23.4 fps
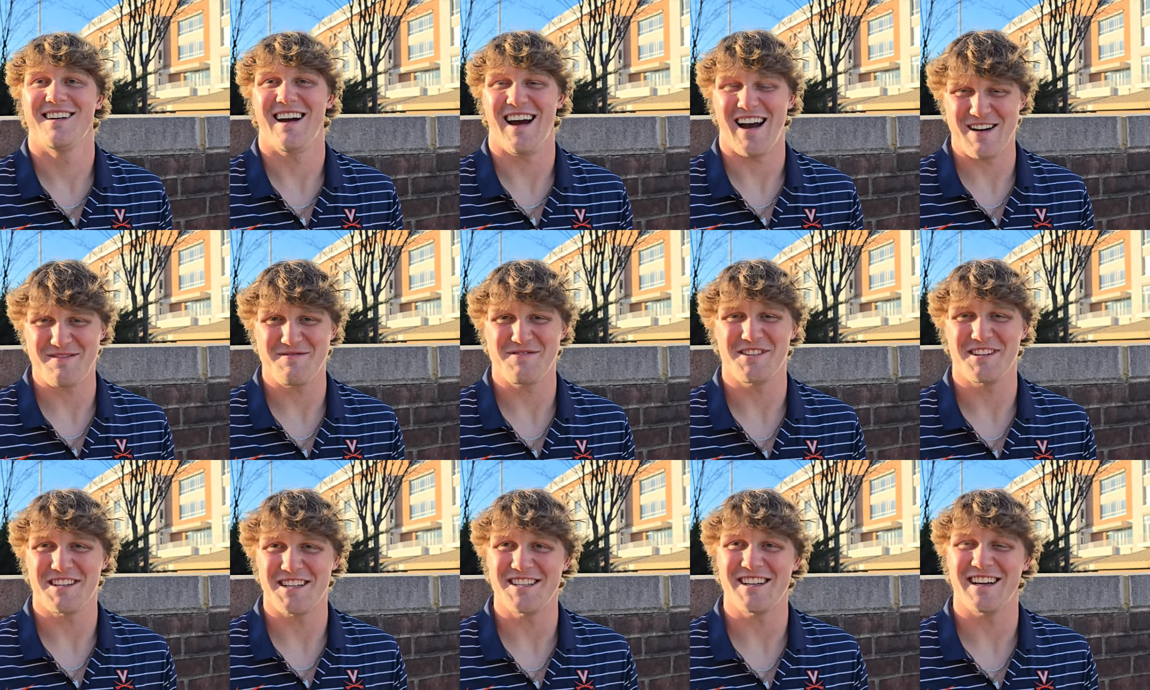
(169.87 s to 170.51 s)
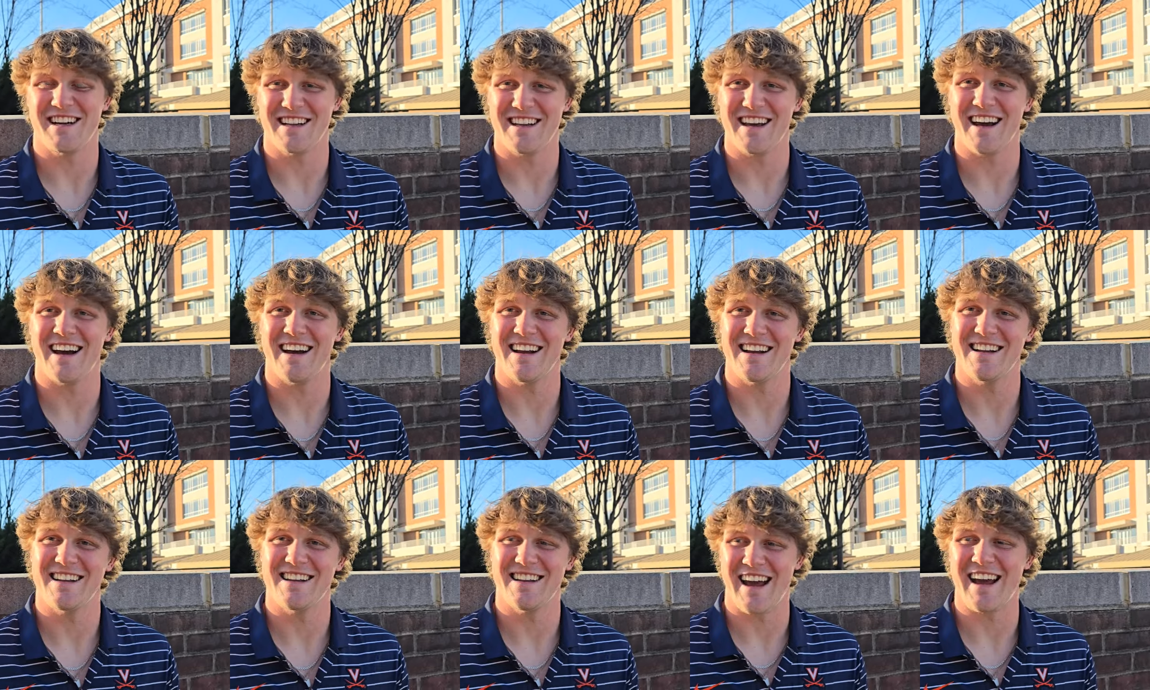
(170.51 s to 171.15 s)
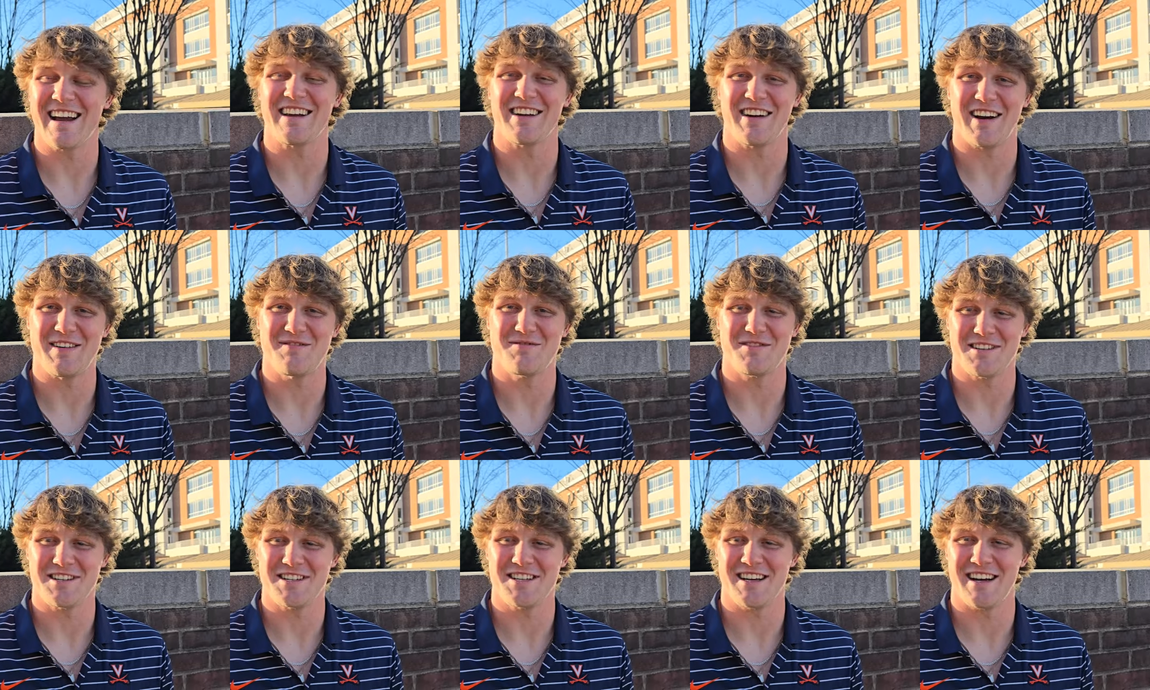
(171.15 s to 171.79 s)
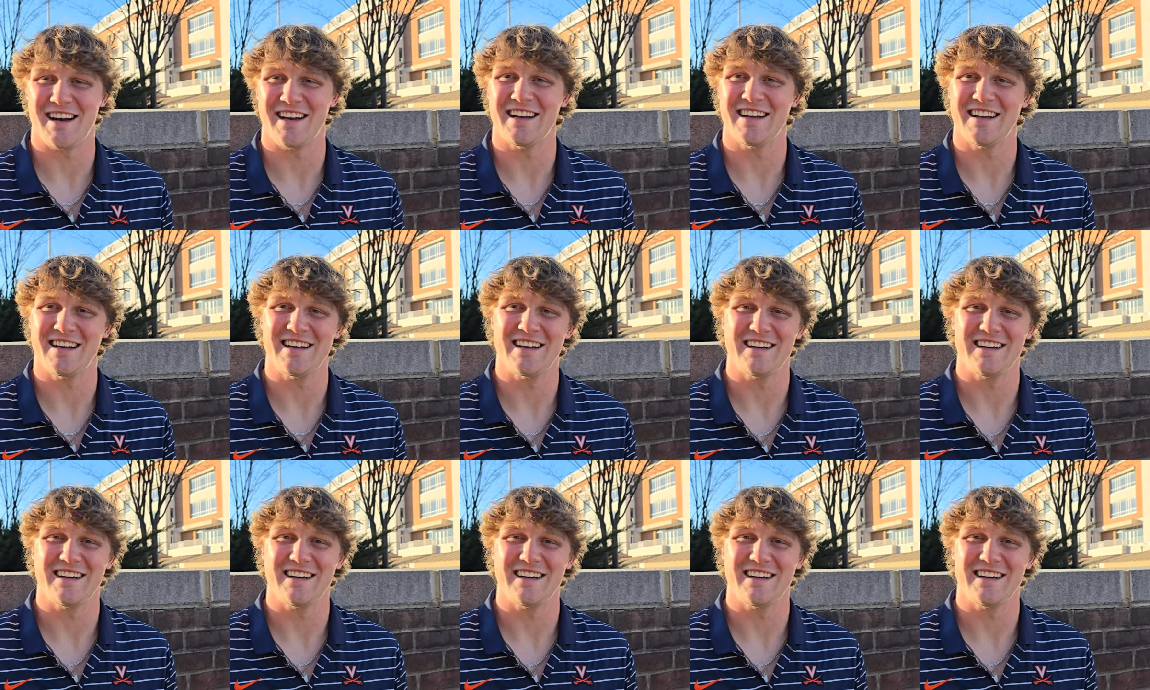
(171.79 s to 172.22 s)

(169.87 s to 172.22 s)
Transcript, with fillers: That was fantastic. That. Thank you. I appreciate it.